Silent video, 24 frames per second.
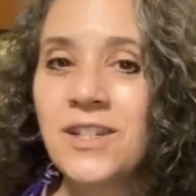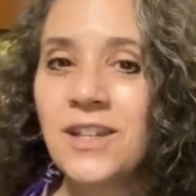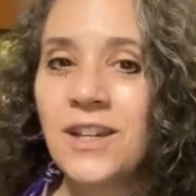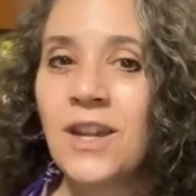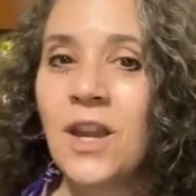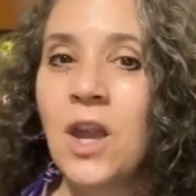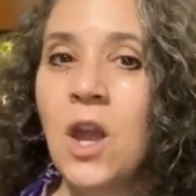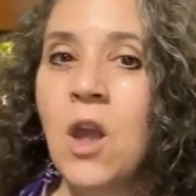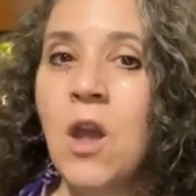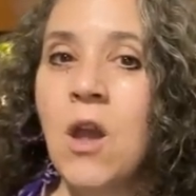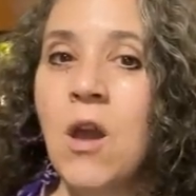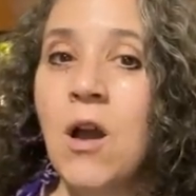
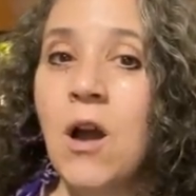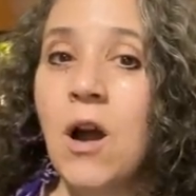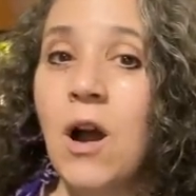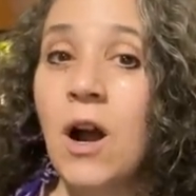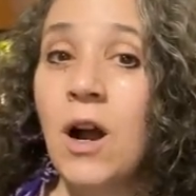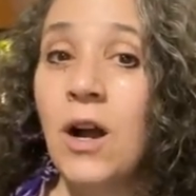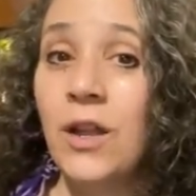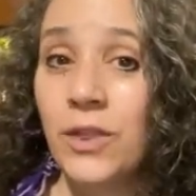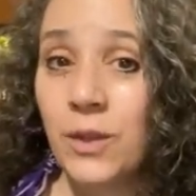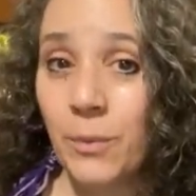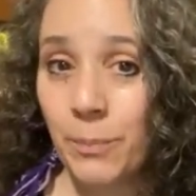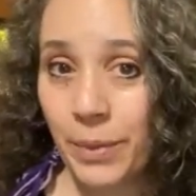it
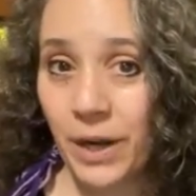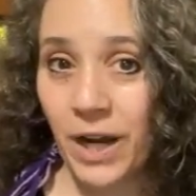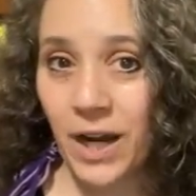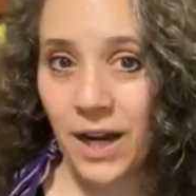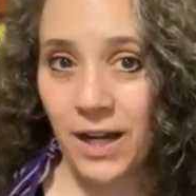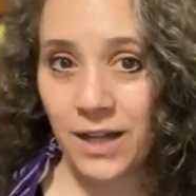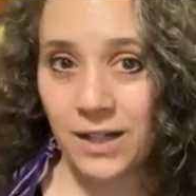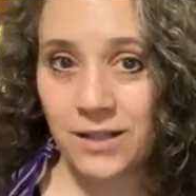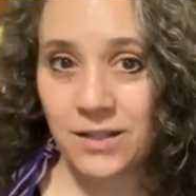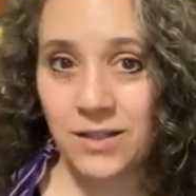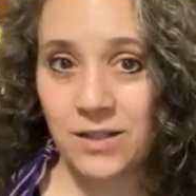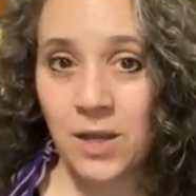on the
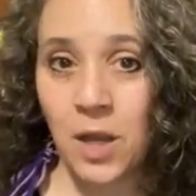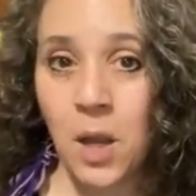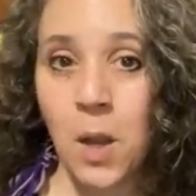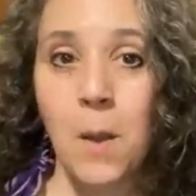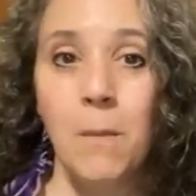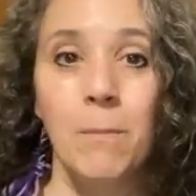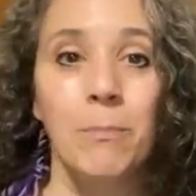box,